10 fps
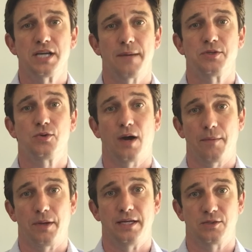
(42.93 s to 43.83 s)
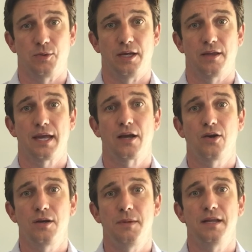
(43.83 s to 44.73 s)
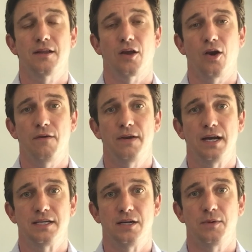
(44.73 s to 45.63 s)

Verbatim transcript: apps dropped last week, that could mean that the COVID-19